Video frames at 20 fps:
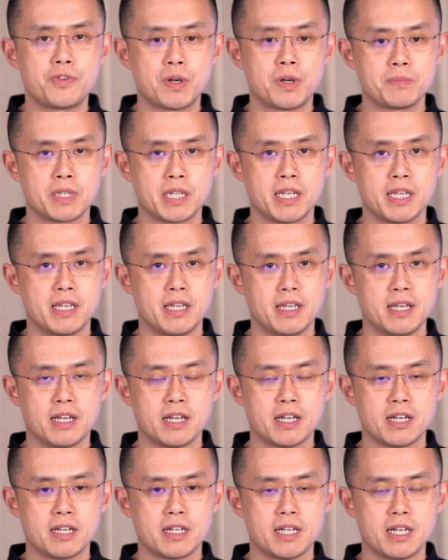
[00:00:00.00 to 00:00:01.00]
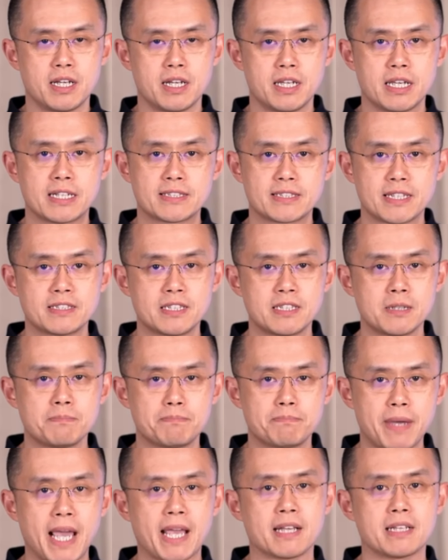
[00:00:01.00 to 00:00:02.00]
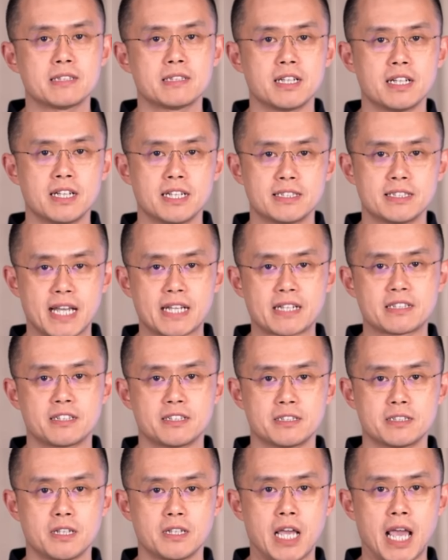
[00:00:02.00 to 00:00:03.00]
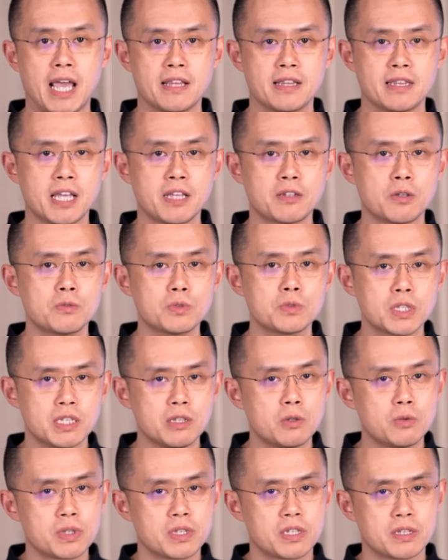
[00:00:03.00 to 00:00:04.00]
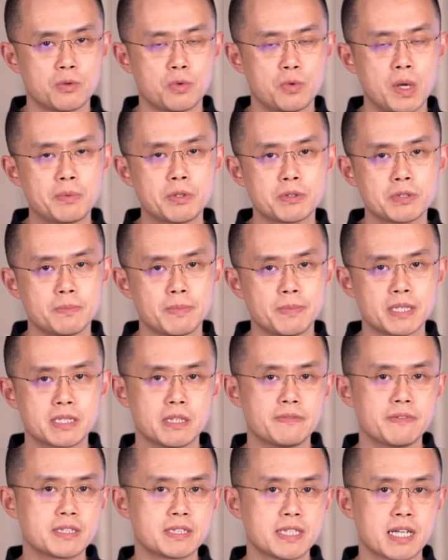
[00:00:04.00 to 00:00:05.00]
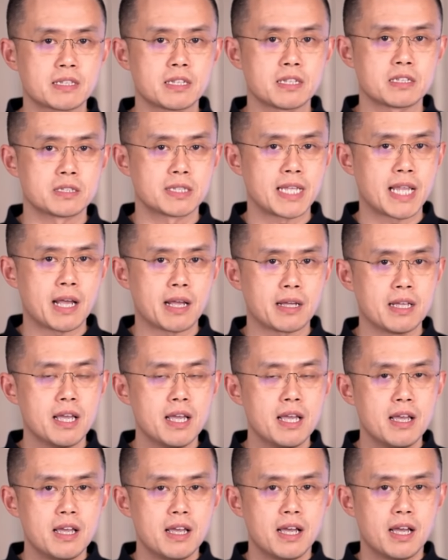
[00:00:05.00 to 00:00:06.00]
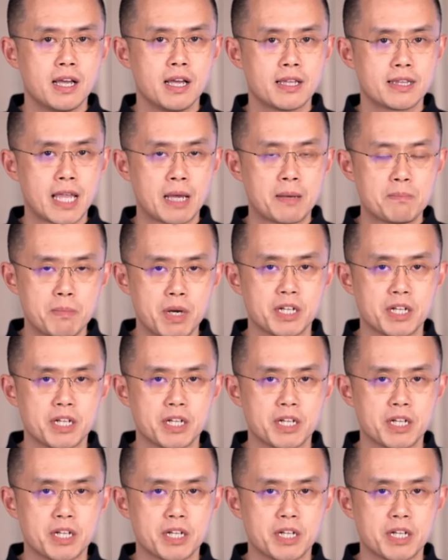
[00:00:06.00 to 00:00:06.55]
from the uh, uh, existing bank uh, sectors, and they don't deal with the crypto-specific sectors that uh, that